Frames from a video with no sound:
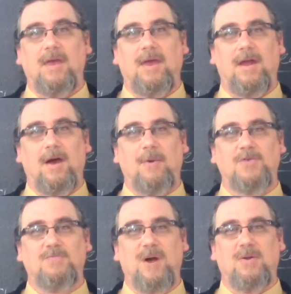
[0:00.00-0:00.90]
and how
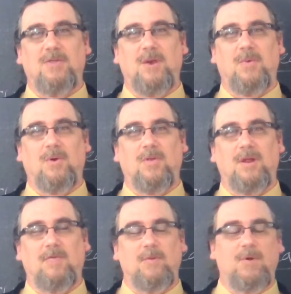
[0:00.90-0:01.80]
much better they were
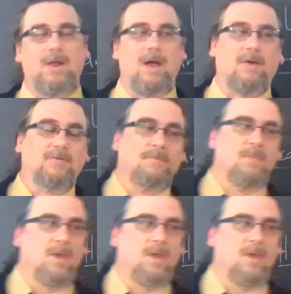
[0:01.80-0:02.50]
than everybody else.